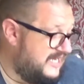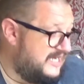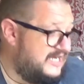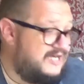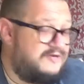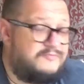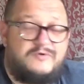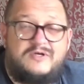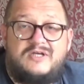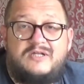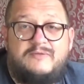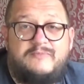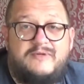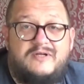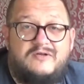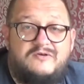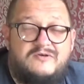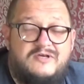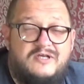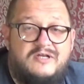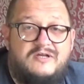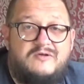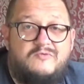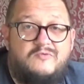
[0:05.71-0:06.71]
we're going to be
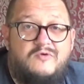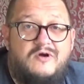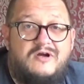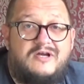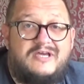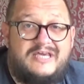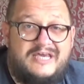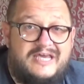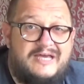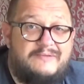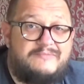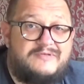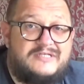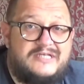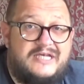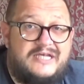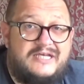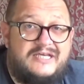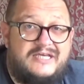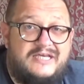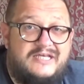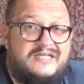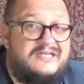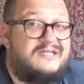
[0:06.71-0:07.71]
looking at what kit I'm
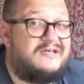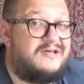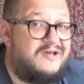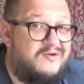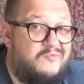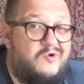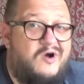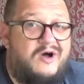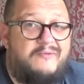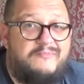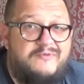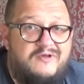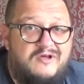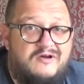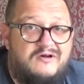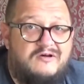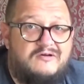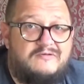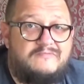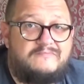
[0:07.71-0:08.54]
taking and what I'm not.